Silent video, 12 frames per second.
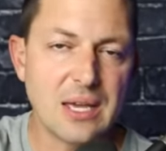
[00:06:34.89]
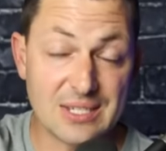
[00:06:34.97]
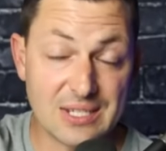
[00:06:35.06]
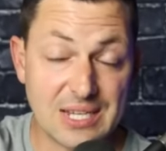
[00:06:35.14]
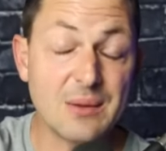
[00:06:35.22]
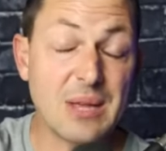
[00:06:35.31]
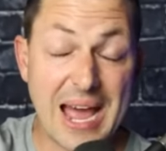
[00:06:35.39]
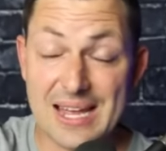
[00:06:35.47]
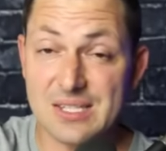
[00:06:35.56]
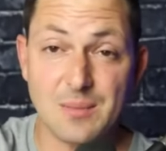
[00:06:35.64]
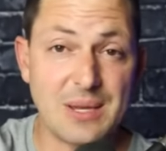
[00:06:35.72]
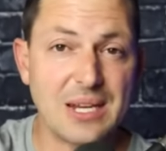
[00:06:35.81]
is getting
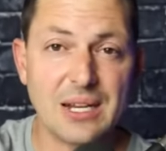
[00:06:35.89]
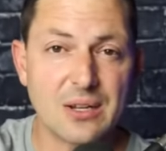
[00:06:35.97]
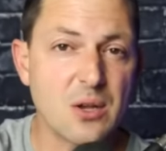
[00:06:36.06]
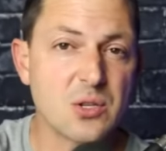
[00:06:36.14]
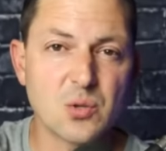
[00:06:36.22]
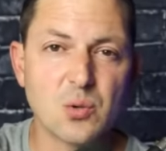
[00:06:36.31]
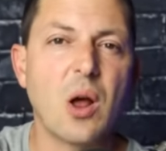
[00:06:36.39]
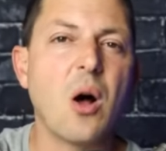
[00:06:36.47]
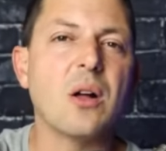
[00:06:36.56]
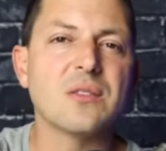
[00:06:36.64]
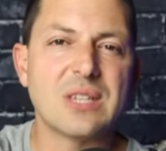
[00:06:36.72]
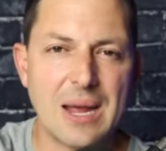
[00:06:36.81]
has to be getting close to an
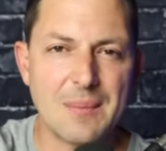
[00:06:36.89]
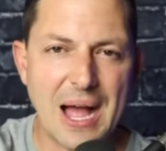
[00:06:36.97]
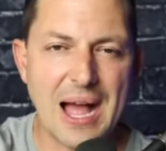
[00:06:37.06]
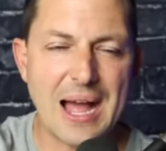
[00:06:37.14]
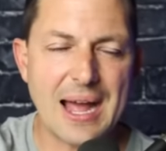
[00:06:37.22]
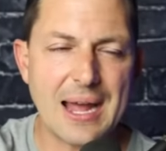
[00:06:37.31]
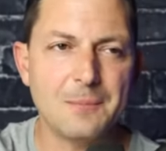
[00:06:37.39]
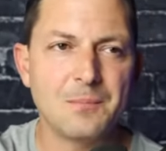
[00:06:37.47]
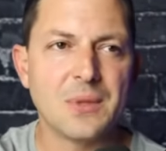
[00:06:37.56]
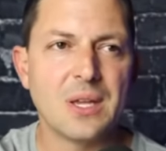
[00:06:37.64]
all time high,